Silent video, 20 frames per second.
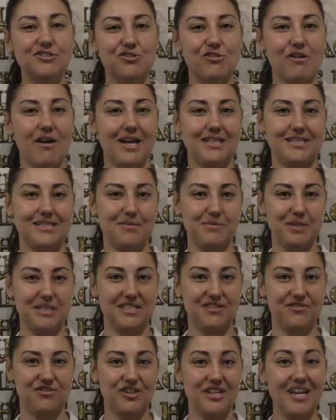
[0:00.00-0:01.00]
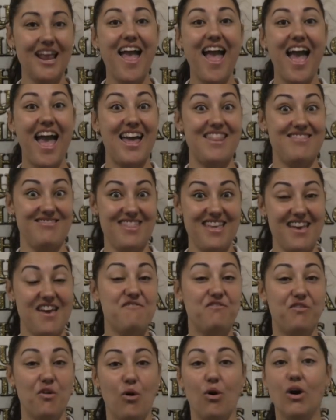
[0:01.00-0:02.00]
try something different, and
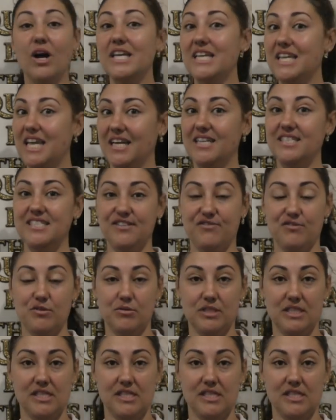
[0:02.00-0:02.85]
therefore get a different